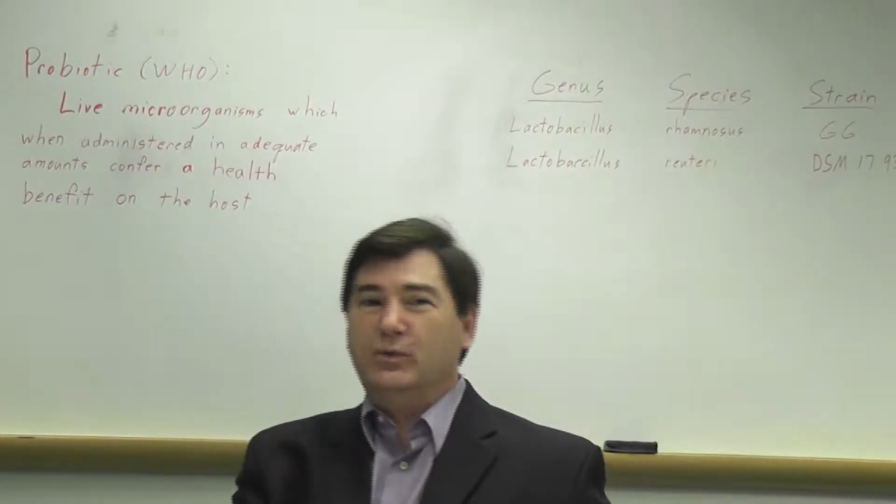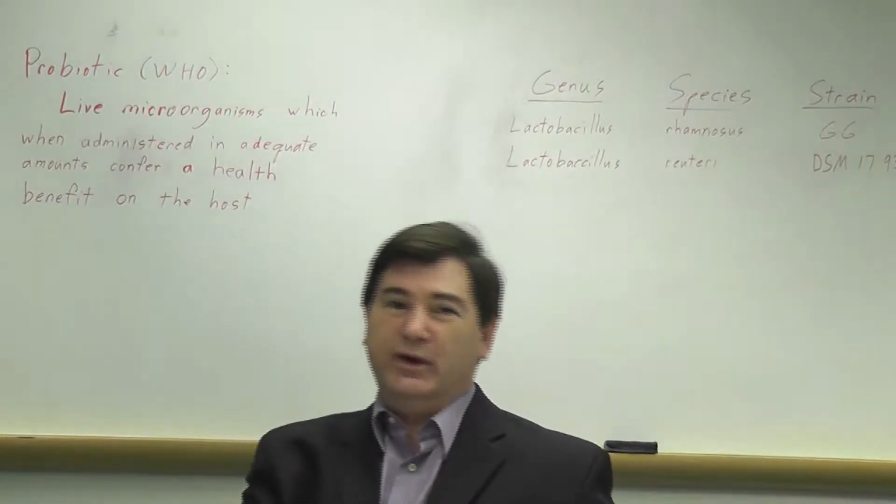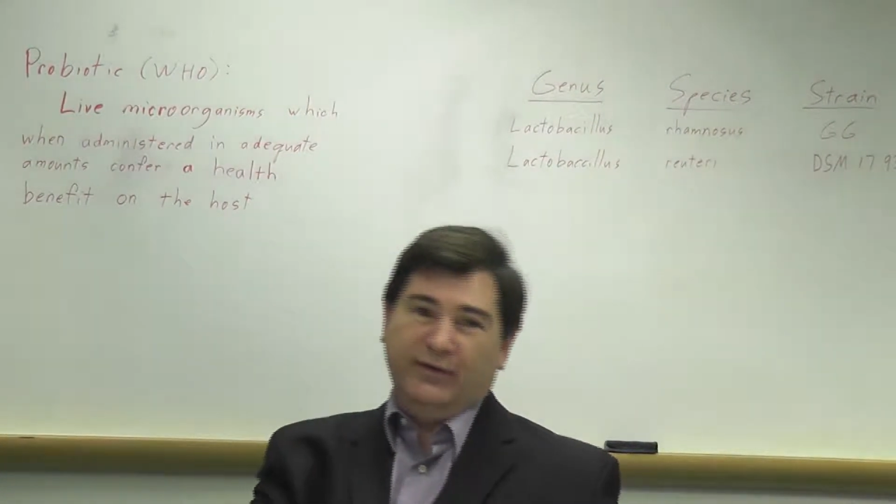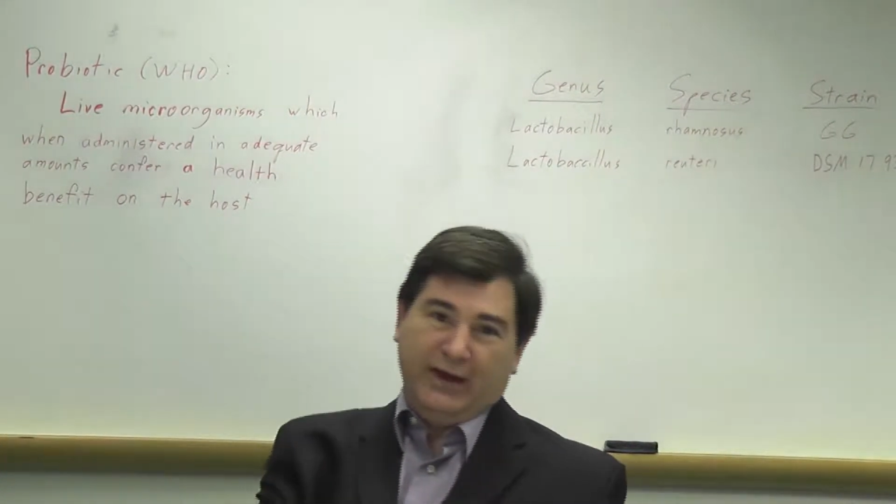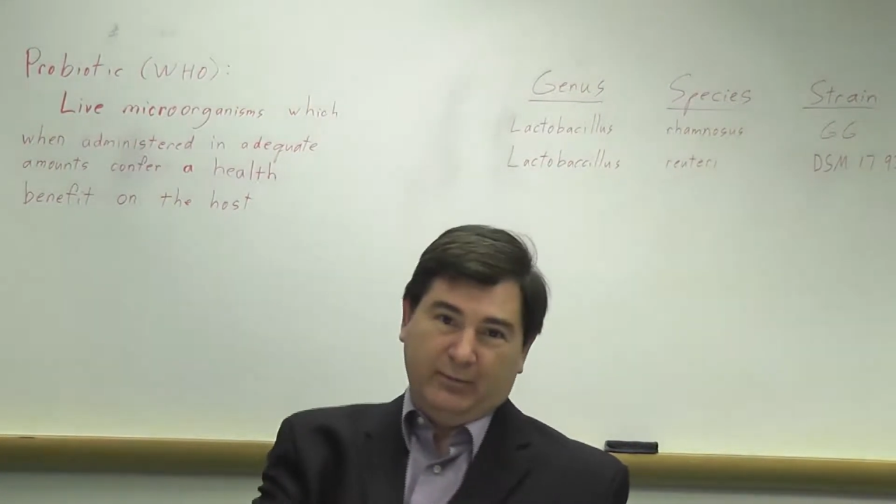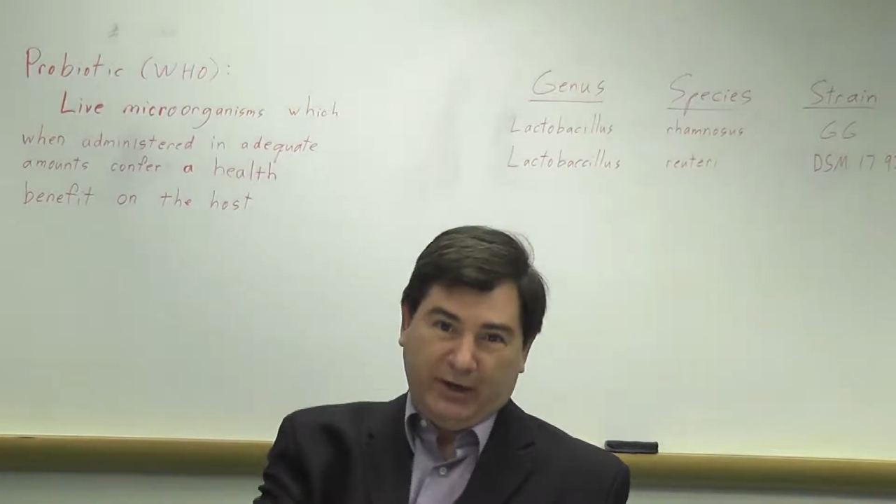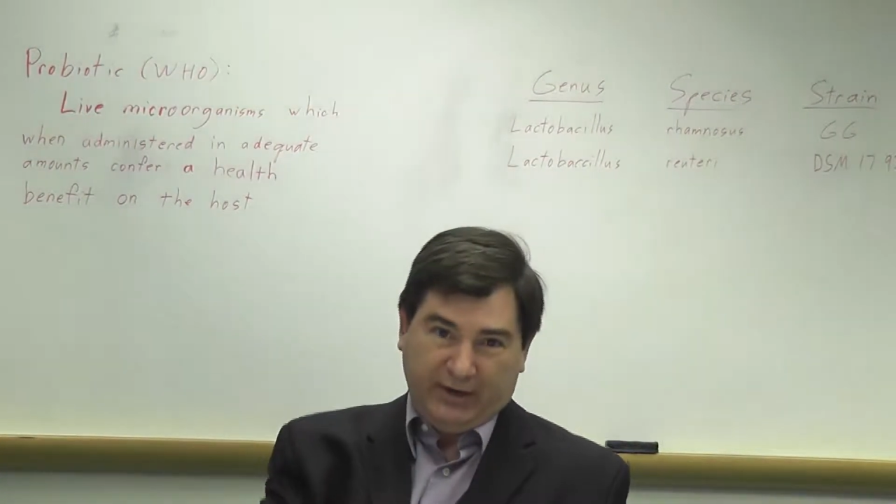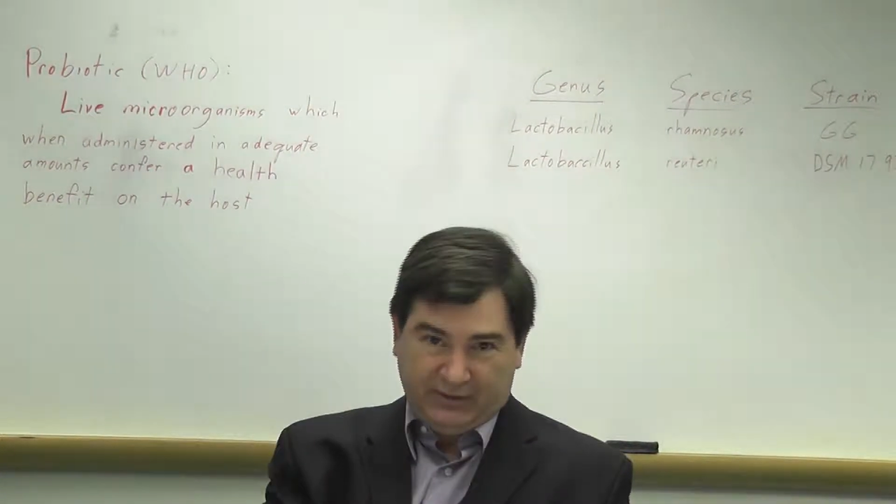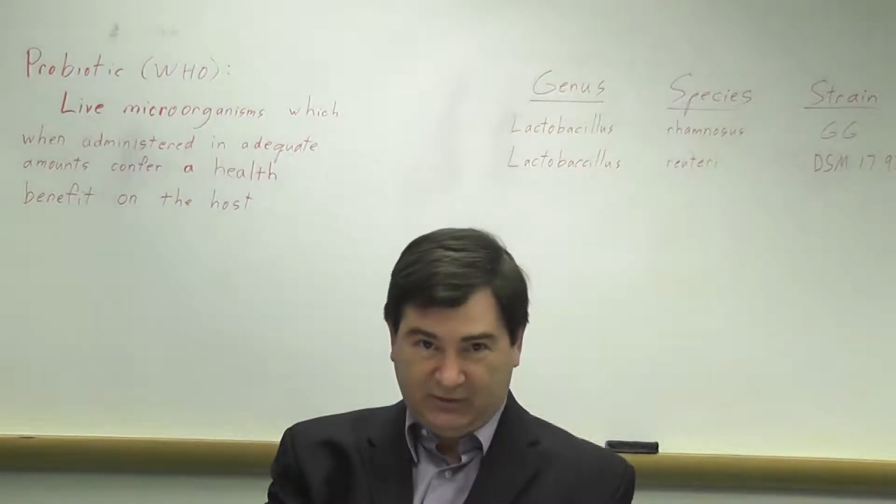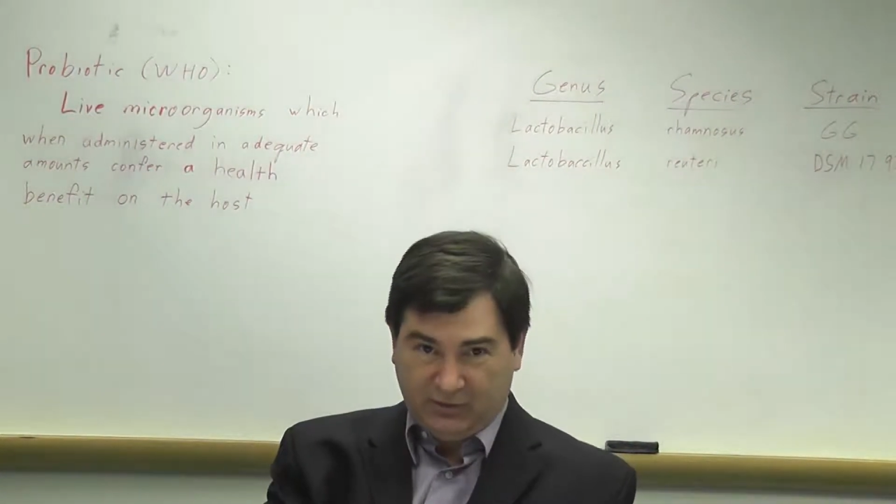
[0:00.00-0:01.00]
We give
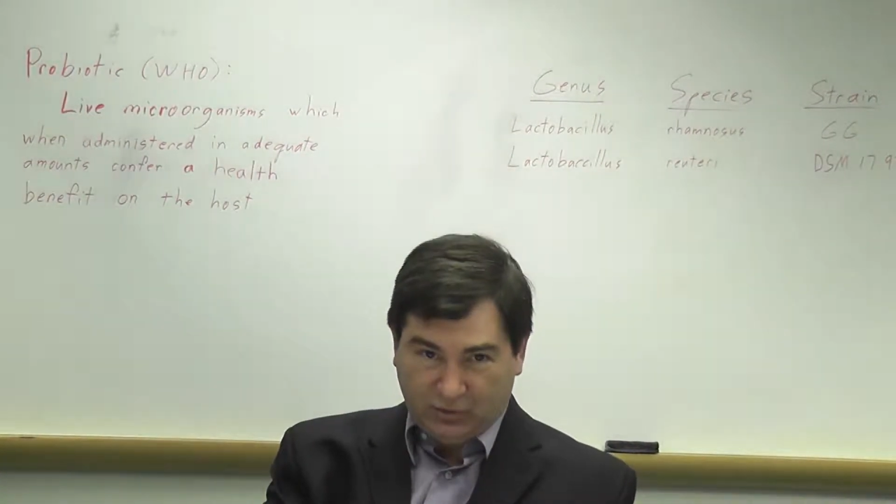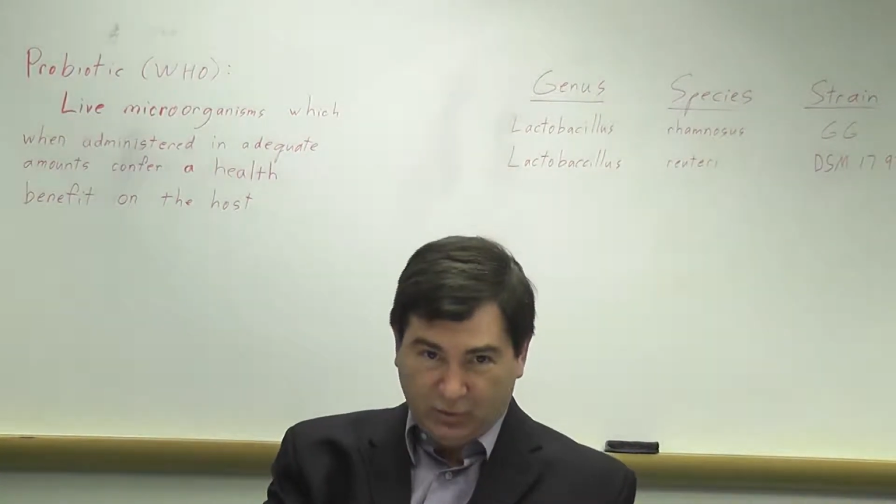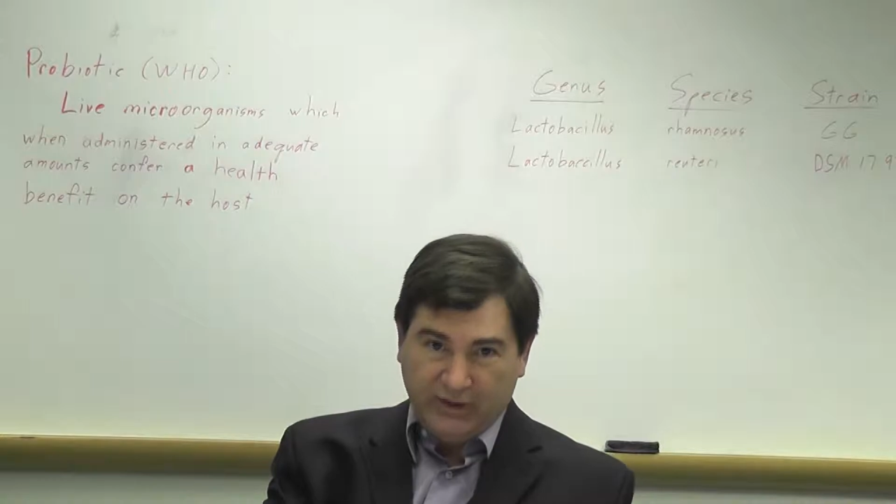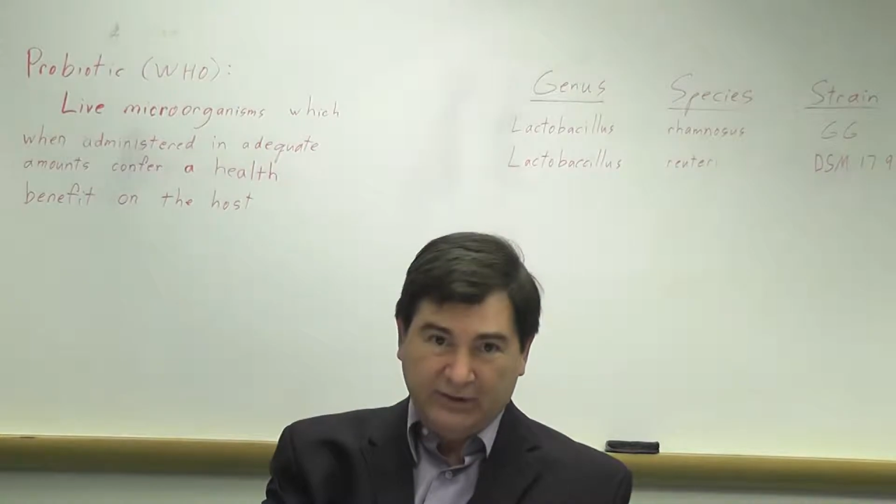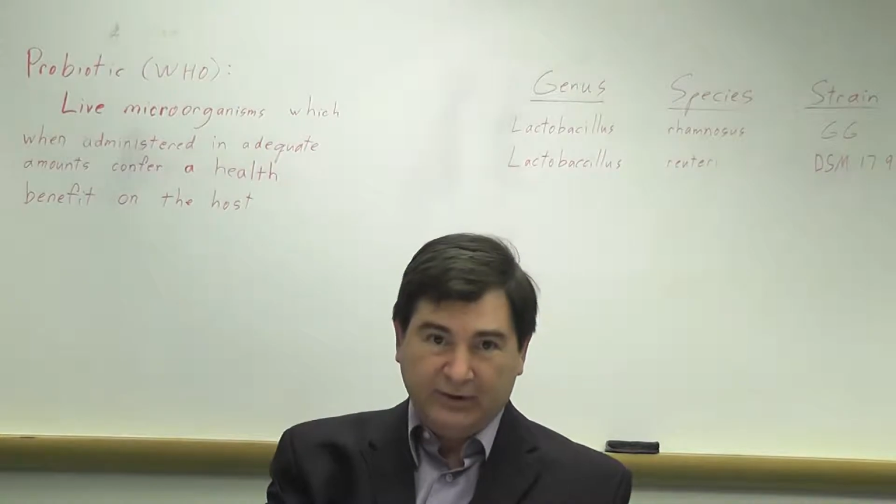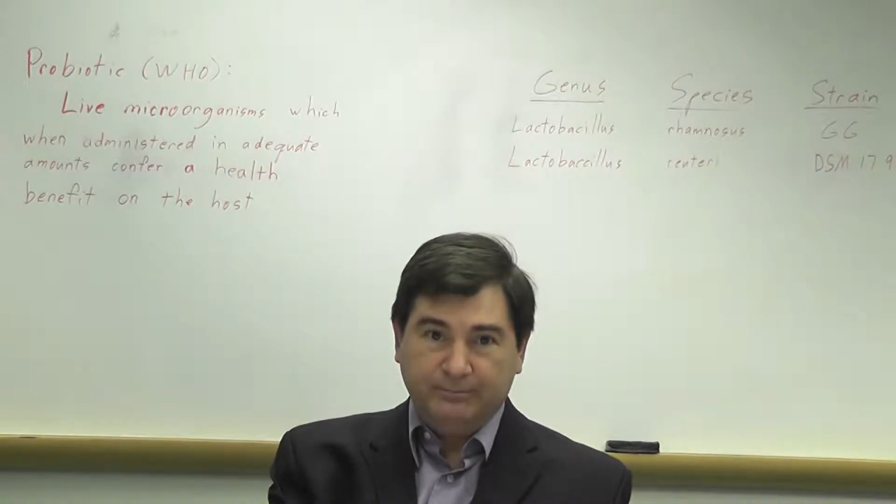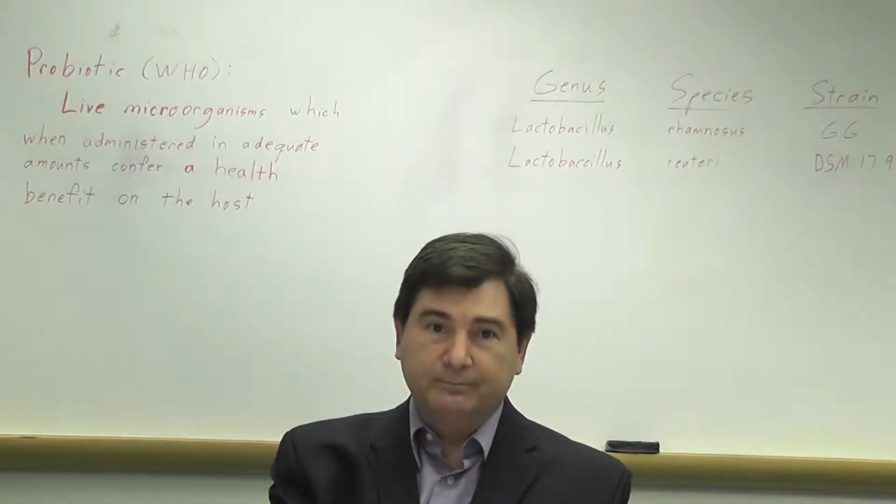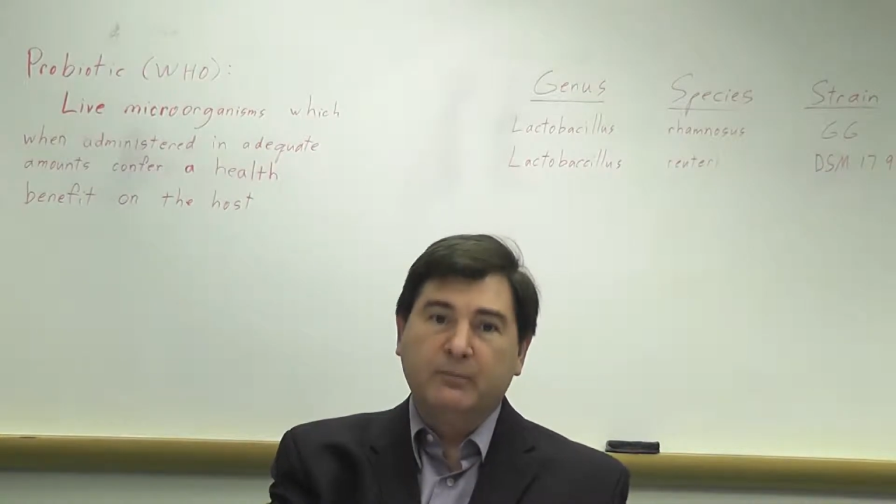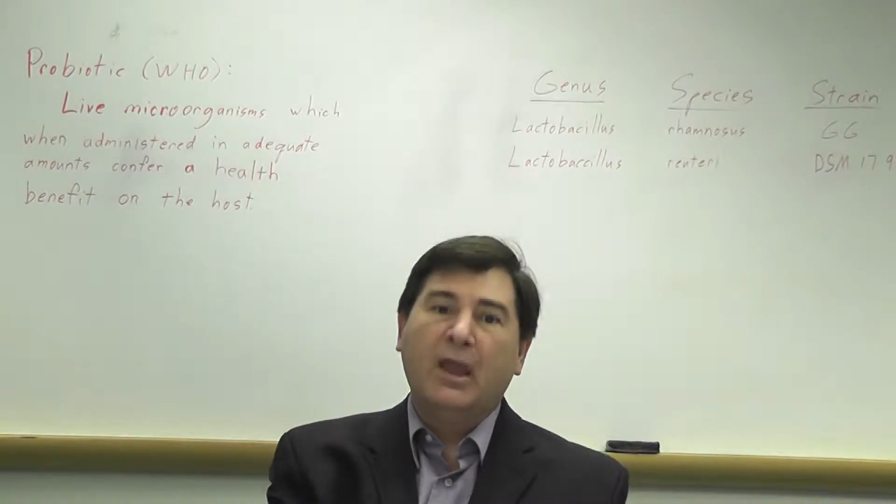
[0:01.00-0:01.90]
antibiotics to treat them.